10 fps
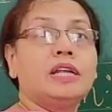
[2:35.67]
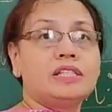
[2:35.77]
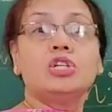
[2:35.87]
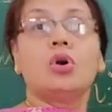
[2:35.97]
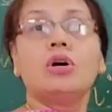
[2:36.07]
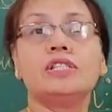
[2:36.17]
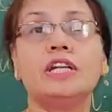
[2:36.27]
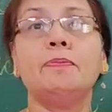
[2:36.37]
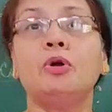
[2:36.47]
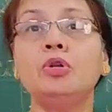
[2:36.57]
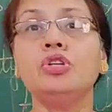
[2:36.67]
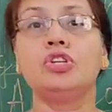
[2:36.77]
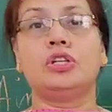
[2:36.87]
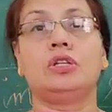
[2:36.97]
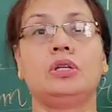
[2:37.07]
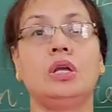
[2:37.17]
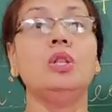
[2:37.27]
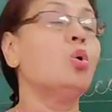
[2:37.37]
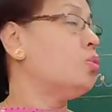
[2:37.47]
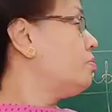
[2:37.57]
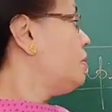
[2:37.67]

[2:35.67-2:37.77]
Does it cause any pollution? No.